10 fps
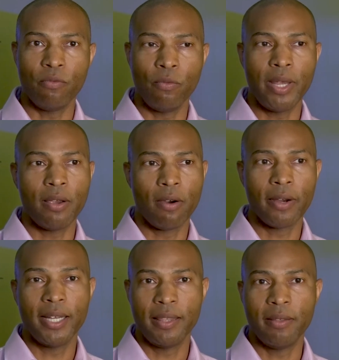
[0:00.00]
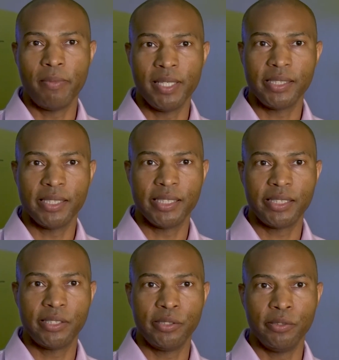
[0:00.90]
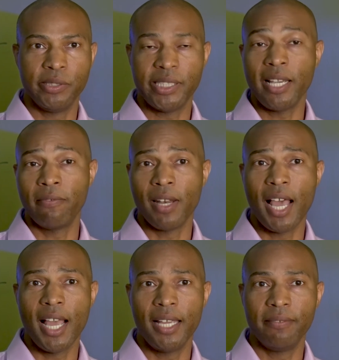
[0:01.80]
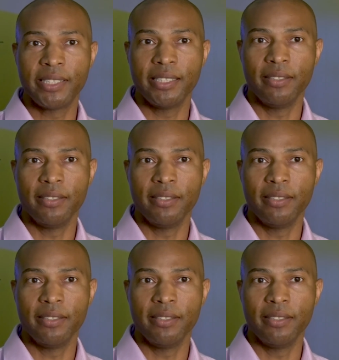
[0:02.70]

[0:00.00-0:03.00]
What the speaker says: We are in the business to save lives